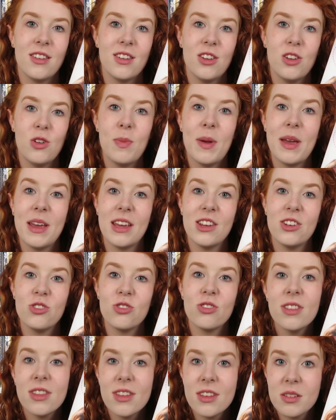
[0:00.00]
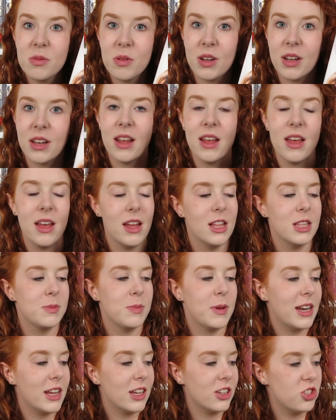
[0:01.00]
you may enjoy this one. So
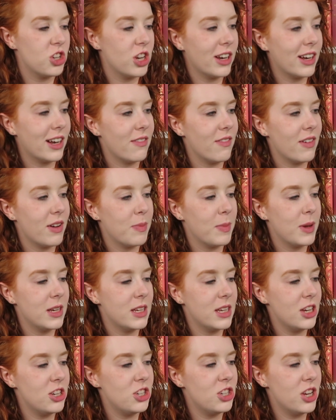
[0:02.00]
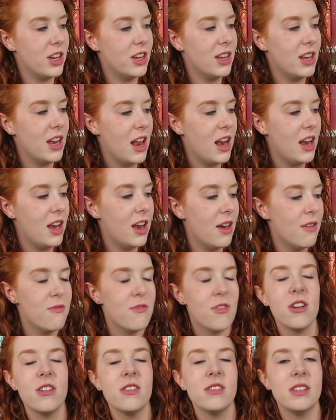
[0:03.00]
my next chick lit recommendation, Love,
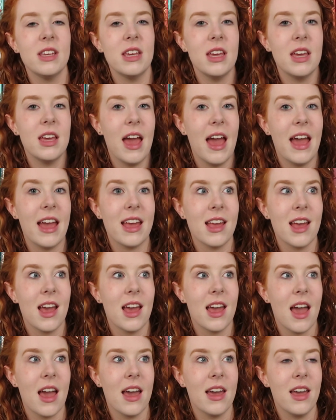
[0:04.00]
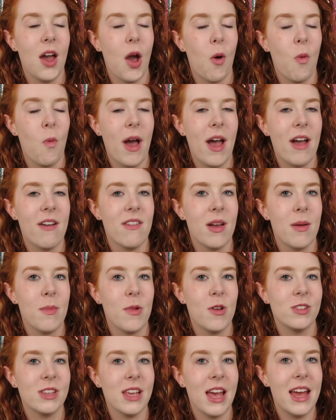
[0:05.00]
Rosie, aka Where
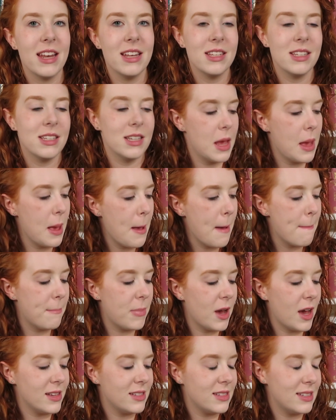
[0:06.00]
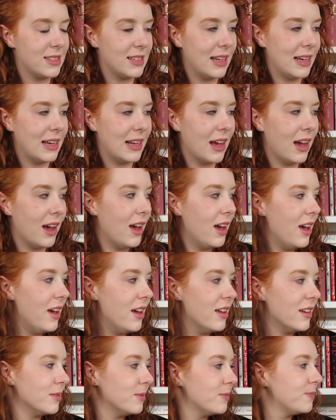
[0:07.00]
Rainbows End by Cecilia
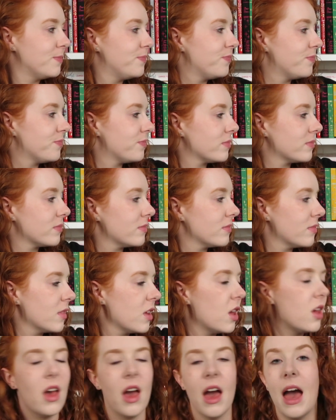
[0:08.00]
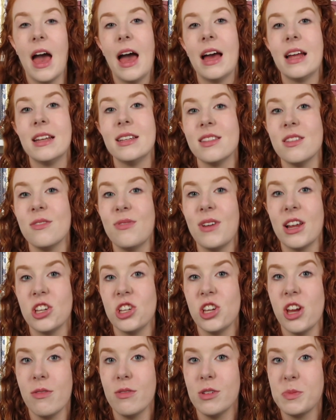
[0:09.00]
Ahern. And The
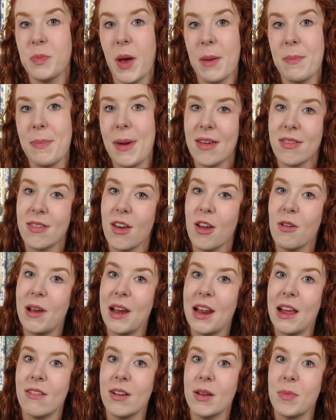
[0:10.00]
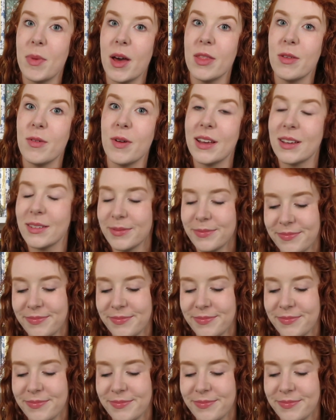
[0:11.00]
Flatshare was by Beth O'Leary, by the way.